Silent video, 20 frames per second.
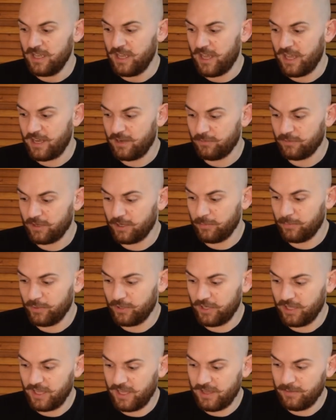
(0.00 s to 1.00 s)
and we're gonna put
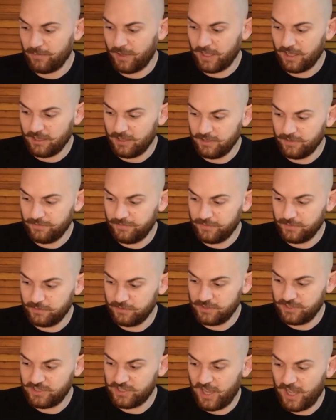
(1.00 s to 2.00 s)
it in my Gong Fu
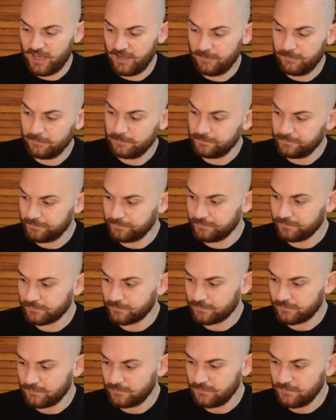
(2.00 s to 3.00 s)
set.
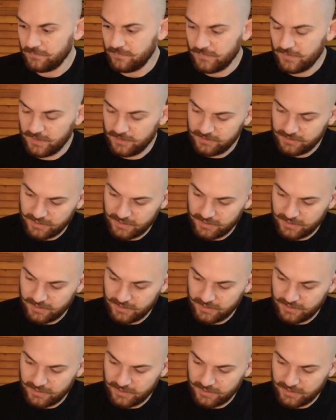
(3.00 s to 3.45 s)
Let's